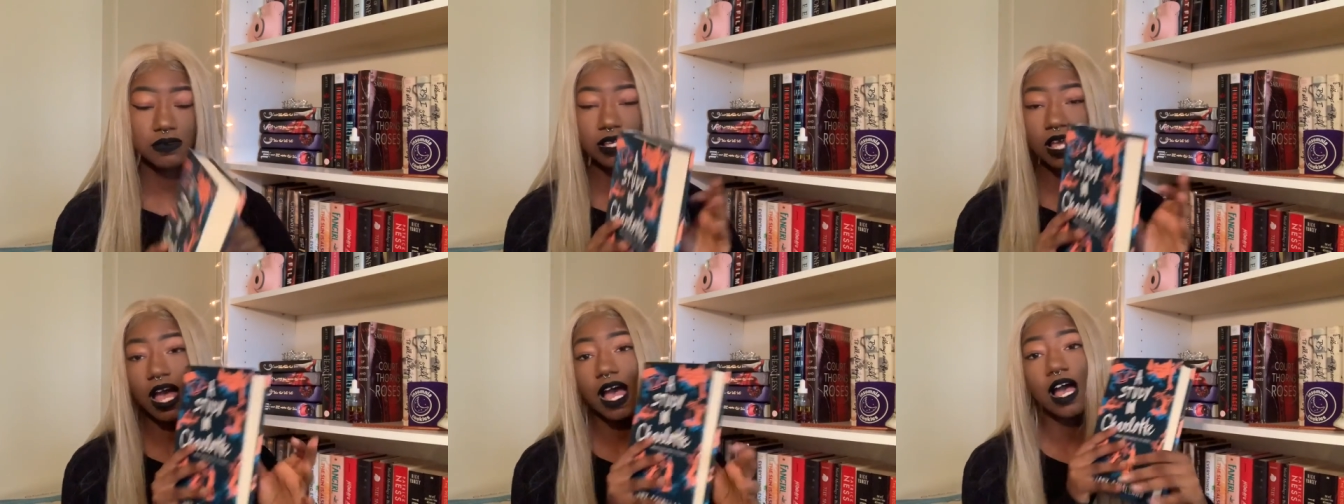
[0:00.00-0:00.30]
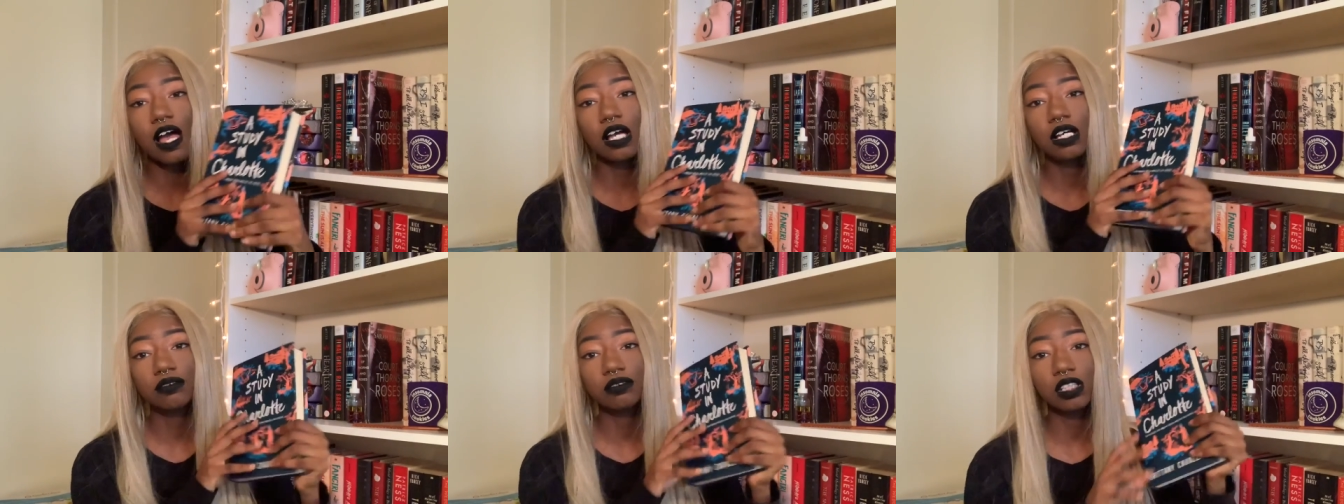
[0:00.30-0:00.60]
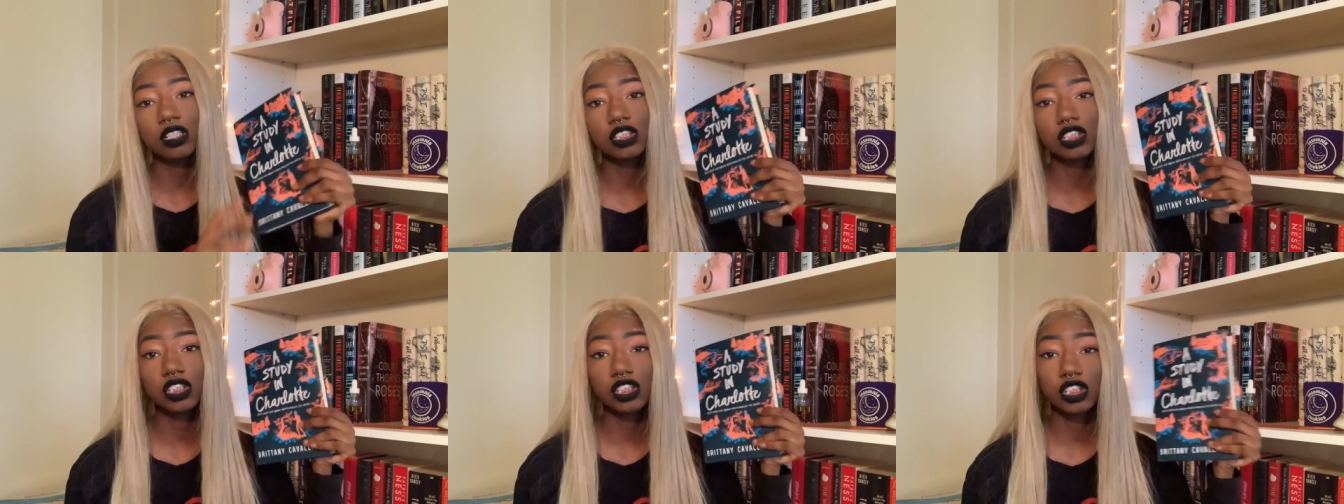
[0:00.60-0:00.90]
we have
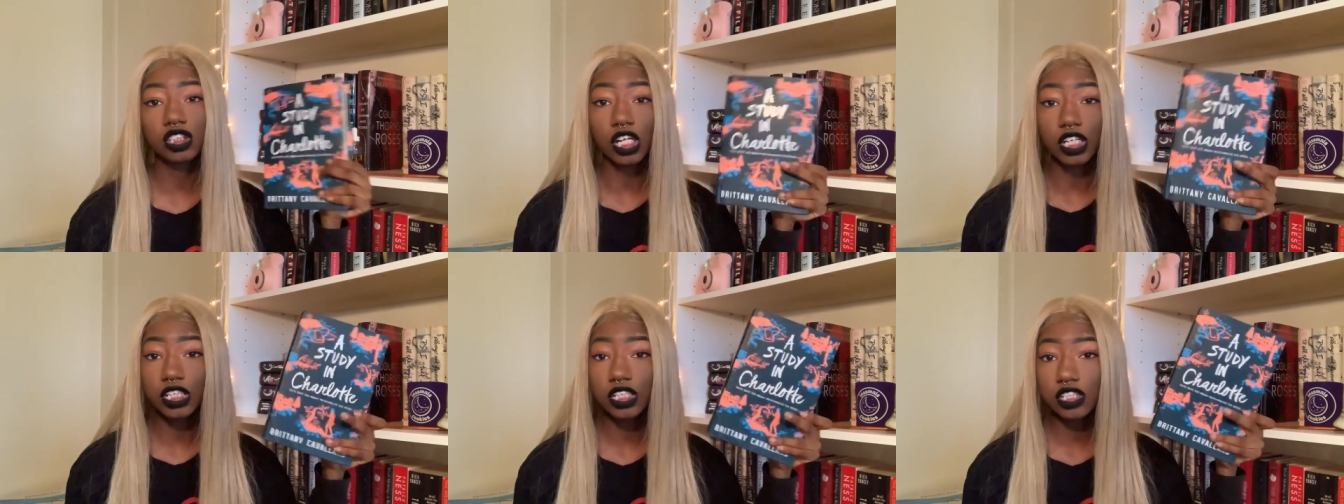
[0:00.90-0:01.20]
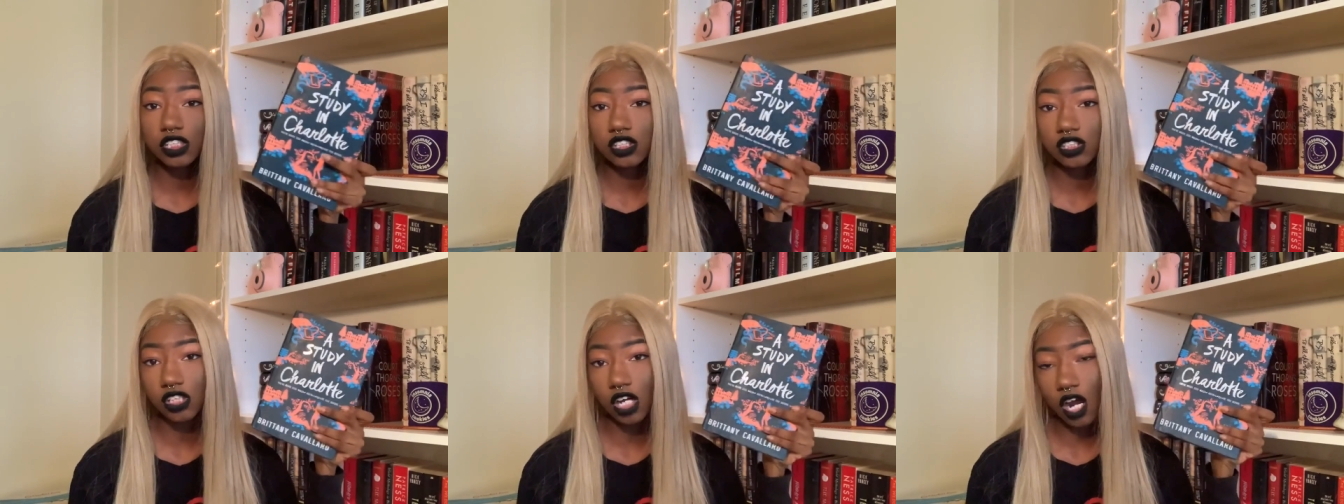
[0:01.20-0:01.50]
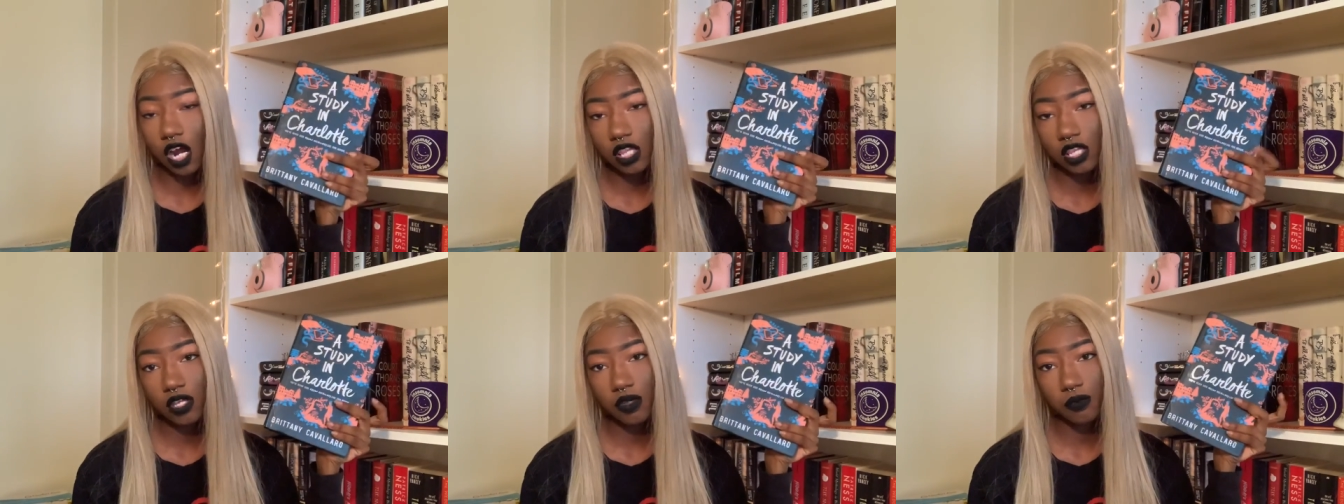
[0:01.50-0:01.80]
A Study in
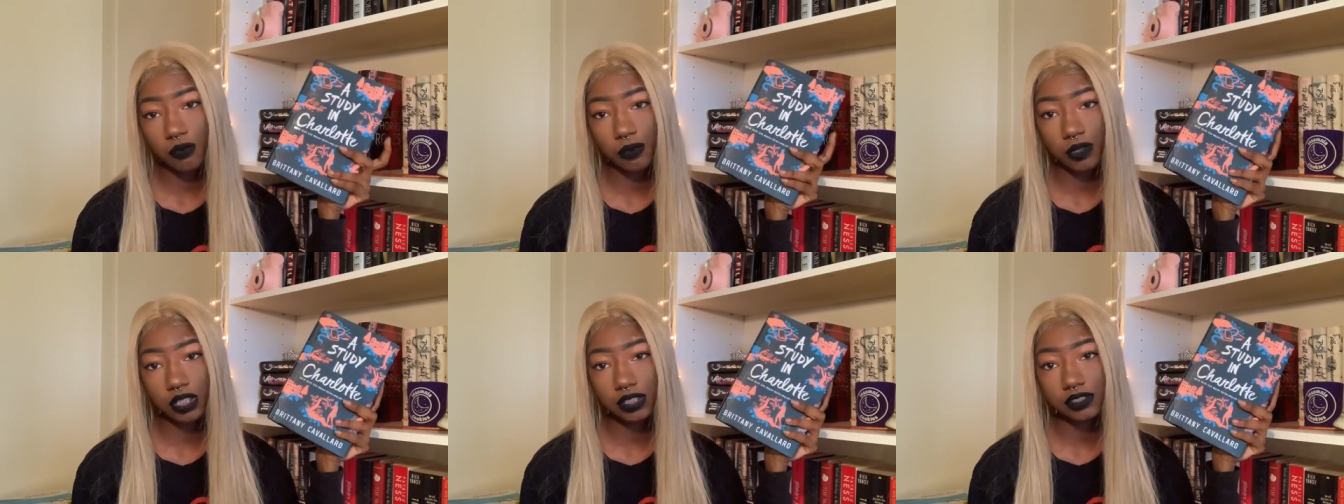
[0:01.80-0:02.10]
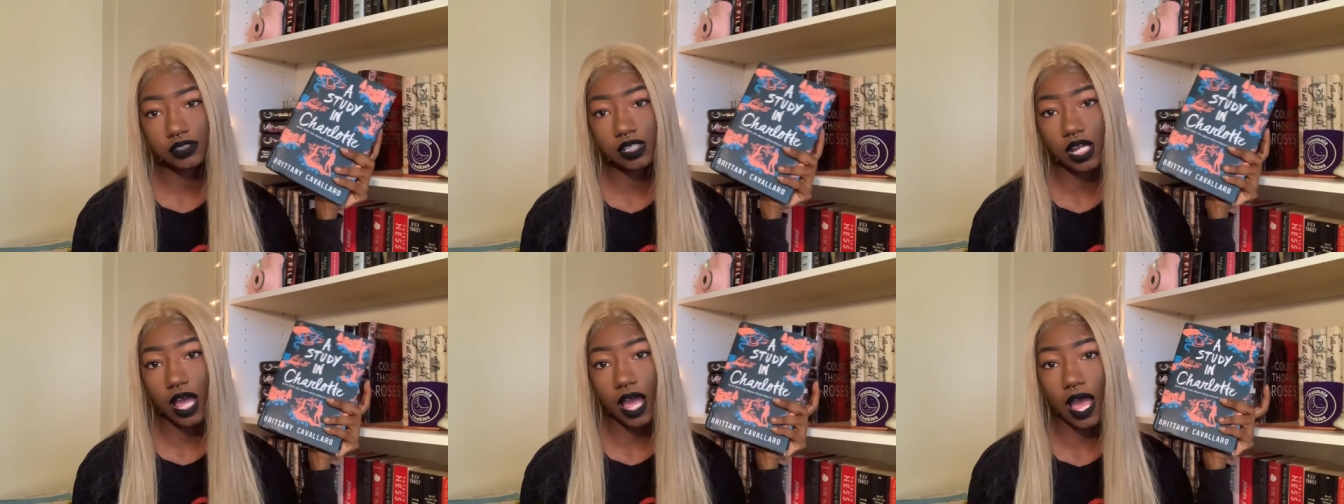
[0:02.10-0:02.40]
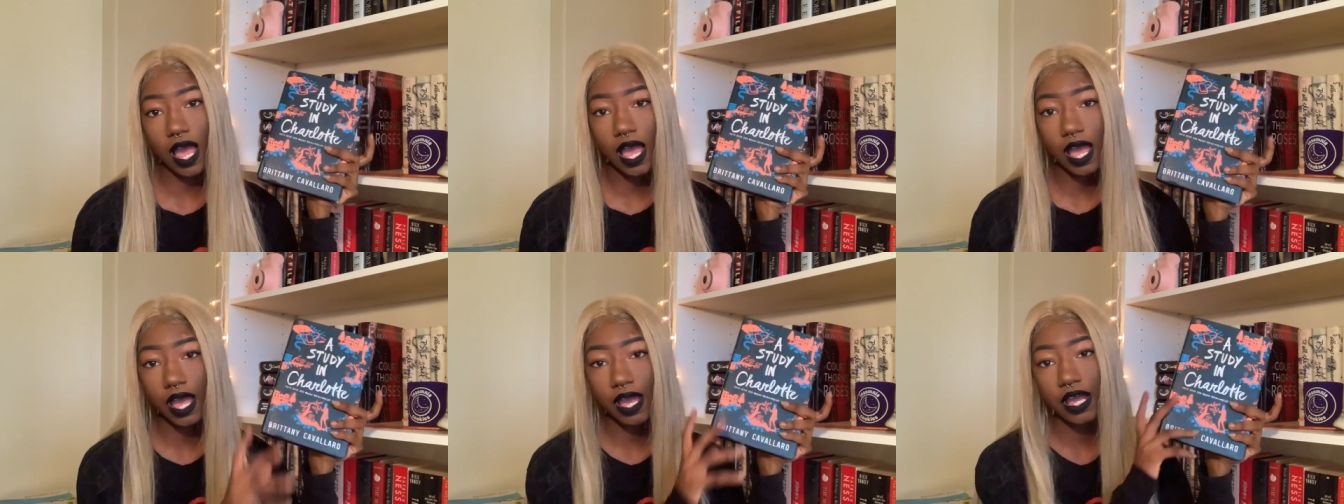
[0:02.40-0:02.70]
Charlotte, which
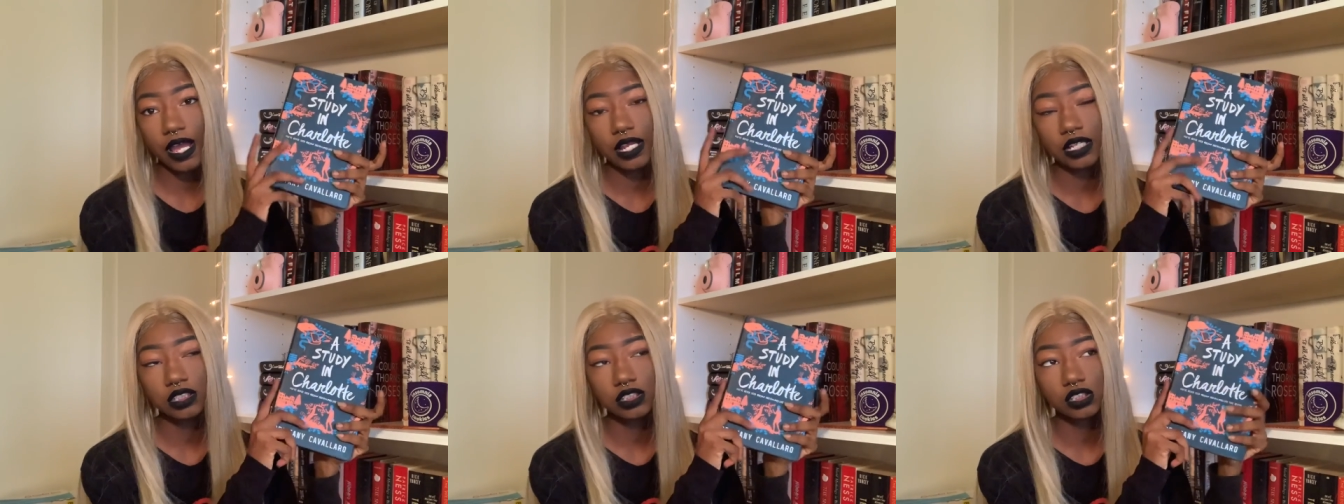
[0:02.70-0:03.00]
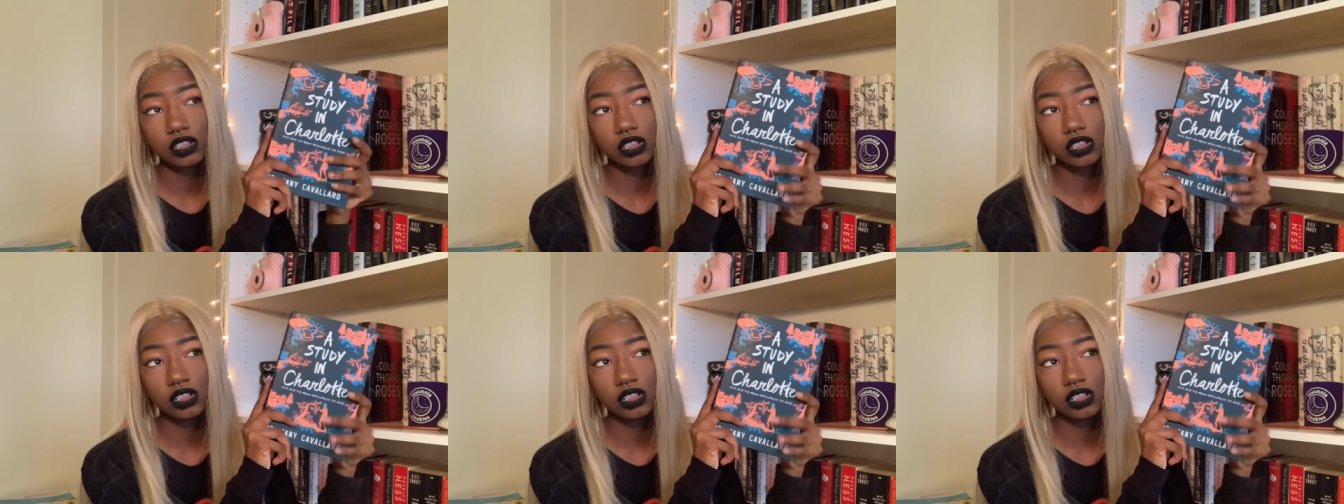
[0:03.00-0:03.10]
I